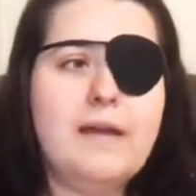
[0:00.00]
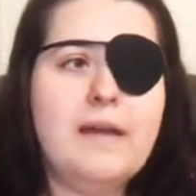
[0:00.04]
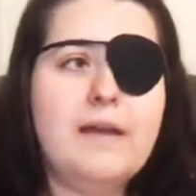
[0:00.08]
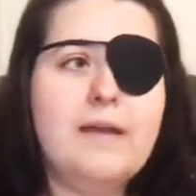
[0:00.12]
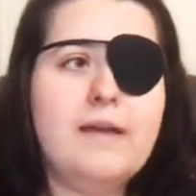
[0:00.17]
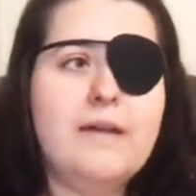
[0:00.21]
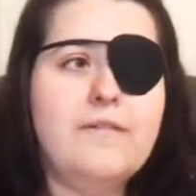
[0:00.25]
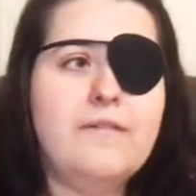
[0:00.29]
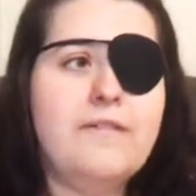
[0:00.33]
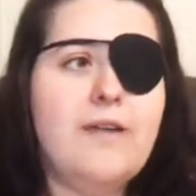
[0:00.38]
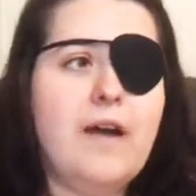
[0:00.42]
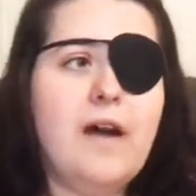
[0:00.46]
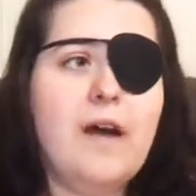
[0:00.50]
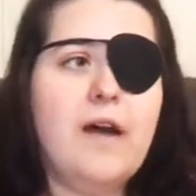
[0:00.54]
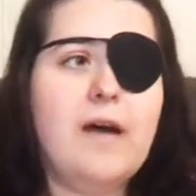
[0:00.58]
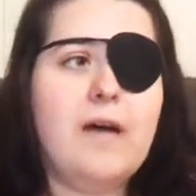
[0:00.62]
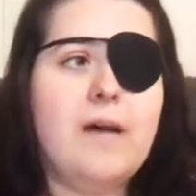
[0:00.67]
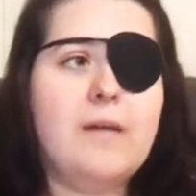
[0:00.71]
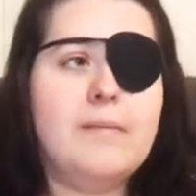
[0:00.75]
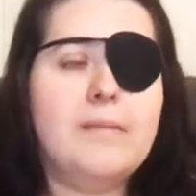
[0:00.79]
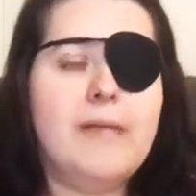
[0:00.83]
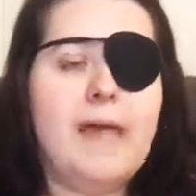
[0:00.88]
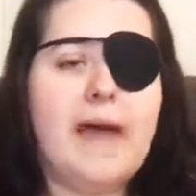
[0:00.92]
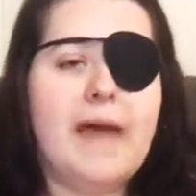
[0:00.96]

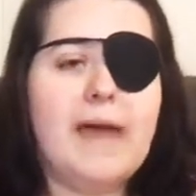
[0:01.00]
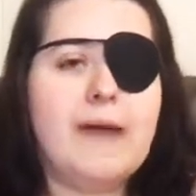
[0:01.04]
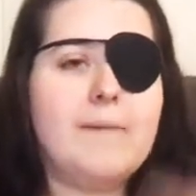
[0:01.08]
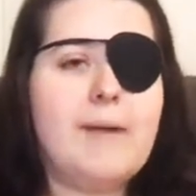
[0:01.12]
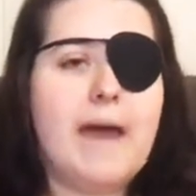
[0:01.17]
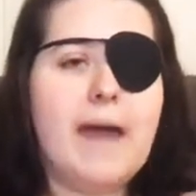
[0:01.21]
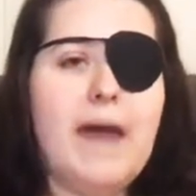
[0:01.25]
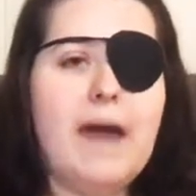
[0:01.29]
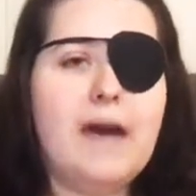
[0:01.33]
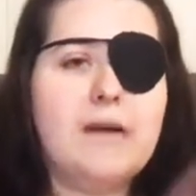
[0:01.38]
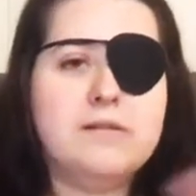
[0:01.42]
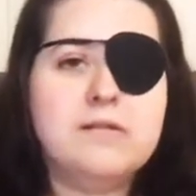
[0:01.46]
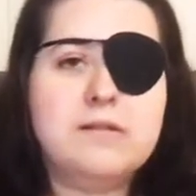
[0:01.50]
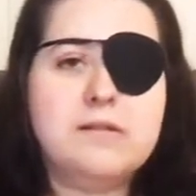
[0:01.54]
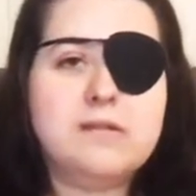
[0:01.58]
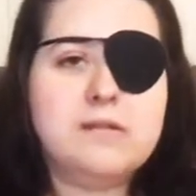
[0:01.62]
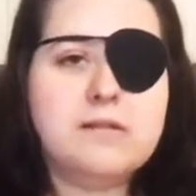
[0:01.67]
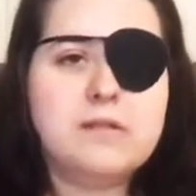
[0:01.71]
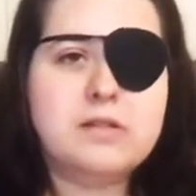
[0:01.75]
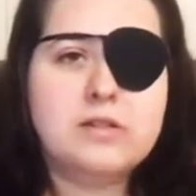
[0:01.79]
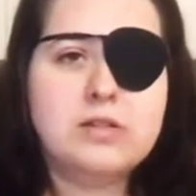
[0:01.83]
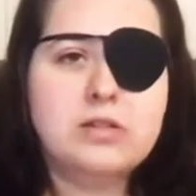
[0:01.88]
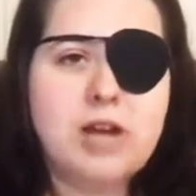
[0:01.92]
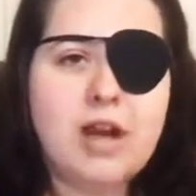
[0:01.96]
from like my house
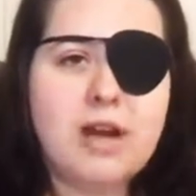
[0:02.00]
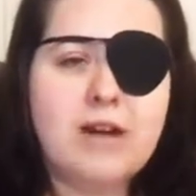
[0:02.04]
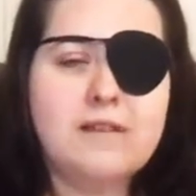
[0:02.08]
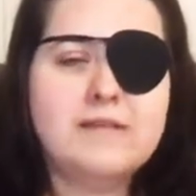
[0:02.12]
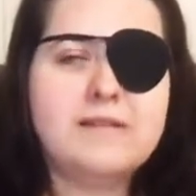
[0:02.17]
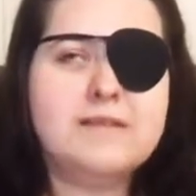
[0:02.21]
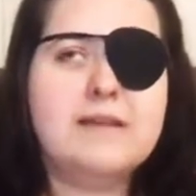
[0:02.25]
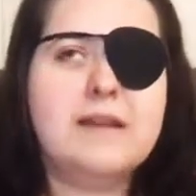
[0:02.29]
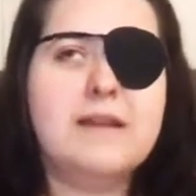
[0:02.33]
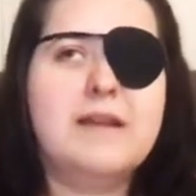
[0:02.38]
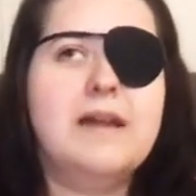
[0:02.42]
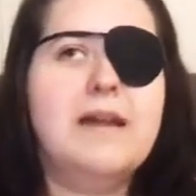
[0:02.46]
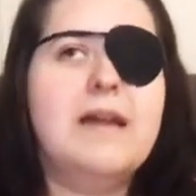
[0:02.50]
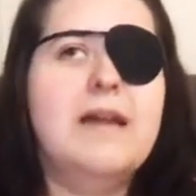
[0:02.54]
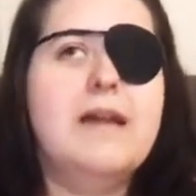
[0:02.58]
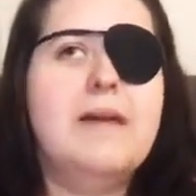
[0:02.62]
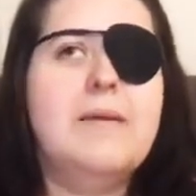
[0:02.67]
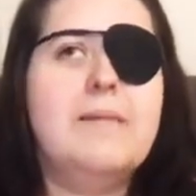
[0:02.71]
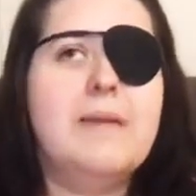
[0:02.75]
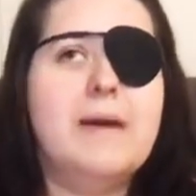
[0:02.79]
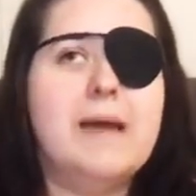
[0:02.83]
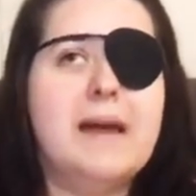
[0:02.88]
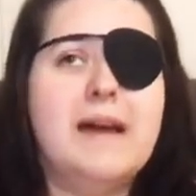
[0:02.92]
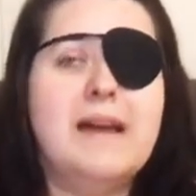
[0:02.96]
to Charleston,
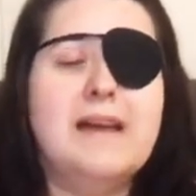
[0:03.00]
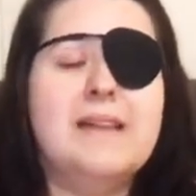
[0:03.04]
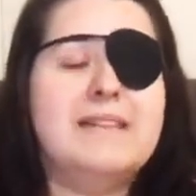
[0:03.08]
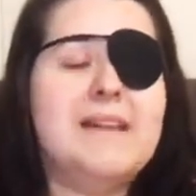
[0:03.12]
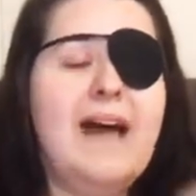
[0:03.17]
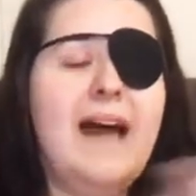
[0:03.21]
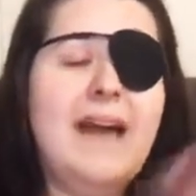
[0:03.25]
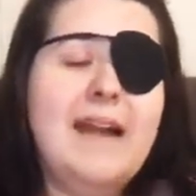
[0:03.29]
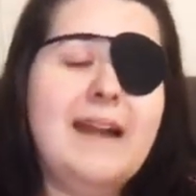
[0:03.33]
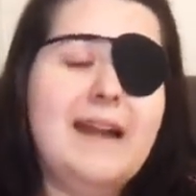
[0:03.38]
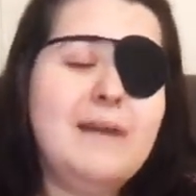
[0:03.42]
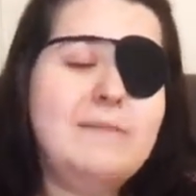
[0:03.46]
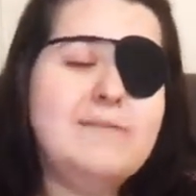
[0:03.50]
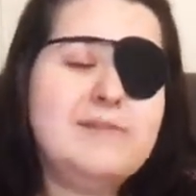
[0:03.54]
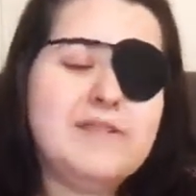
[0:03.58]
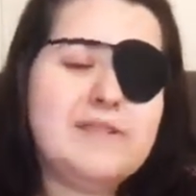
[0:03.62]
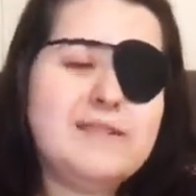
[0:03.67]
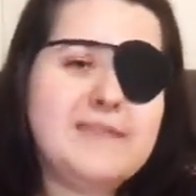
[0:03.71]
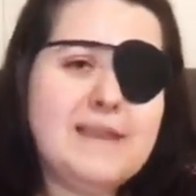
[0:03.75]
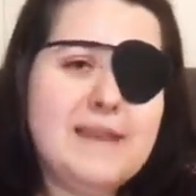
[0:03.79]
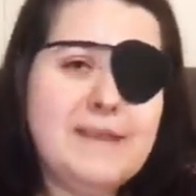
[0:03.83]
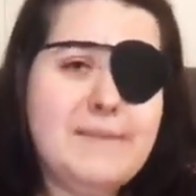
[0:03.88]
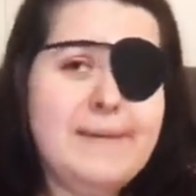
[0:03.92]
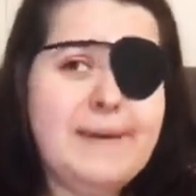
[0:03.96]
because I ended up
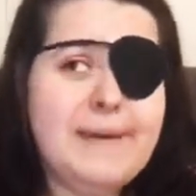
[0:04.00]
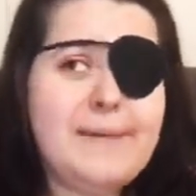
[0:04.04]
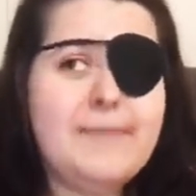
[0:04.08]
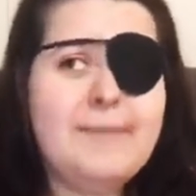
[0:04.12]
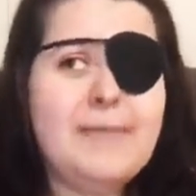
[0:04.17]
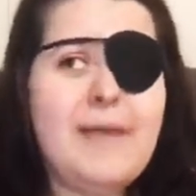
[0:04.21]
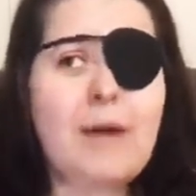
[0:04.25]
just sleeping.